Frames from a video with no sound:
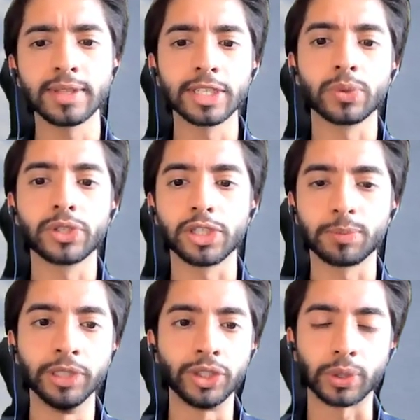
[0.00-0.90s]
This was
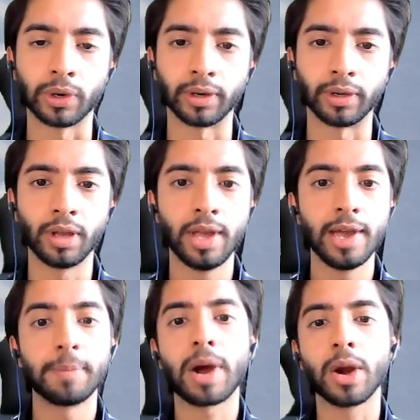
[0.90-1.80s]
just me showing
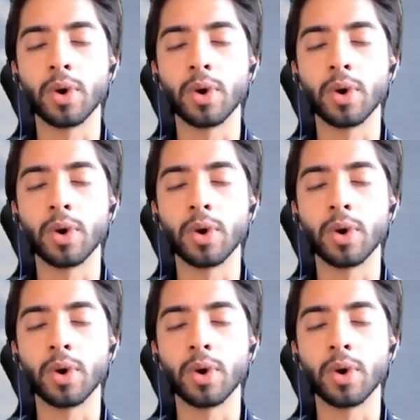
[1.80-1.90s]
my